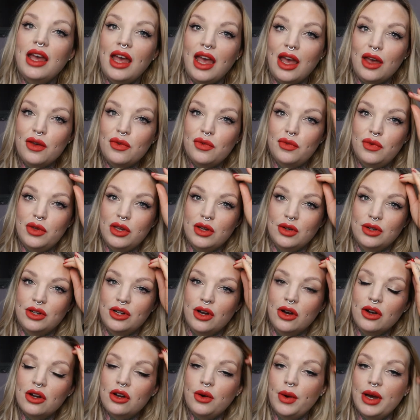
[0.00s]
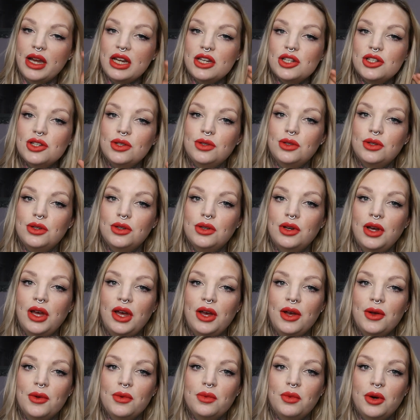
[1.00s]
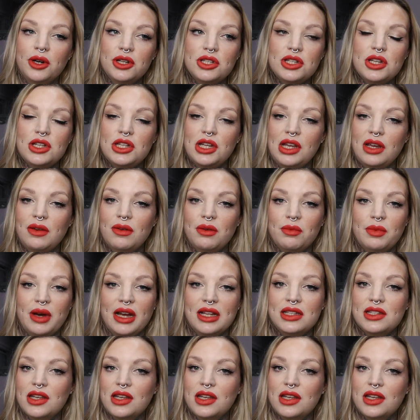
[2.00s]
if you're not quite sure what to do and where